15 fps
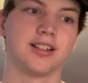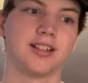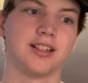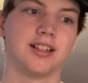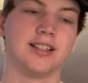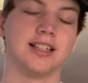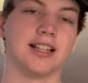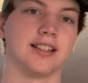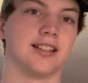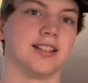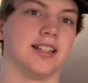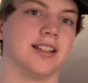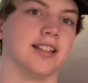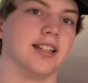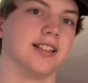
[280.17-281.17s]
Is that to
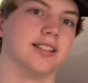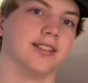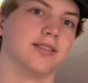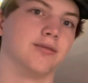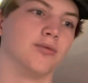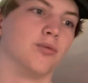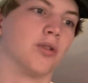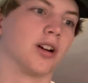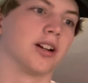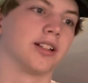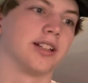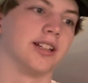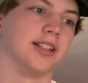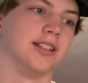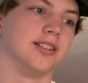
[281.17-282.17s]
say that his work
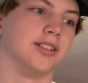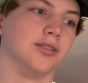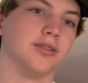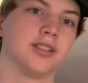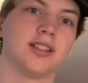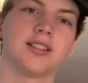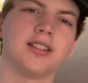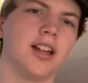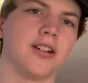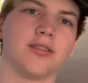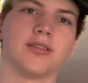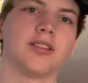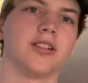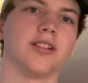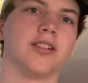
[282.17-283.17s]
is useless? No,
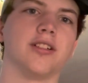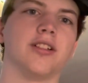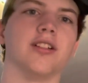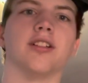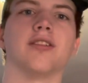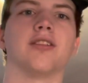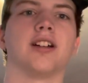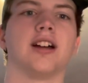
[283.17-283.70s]
no, no, no, no.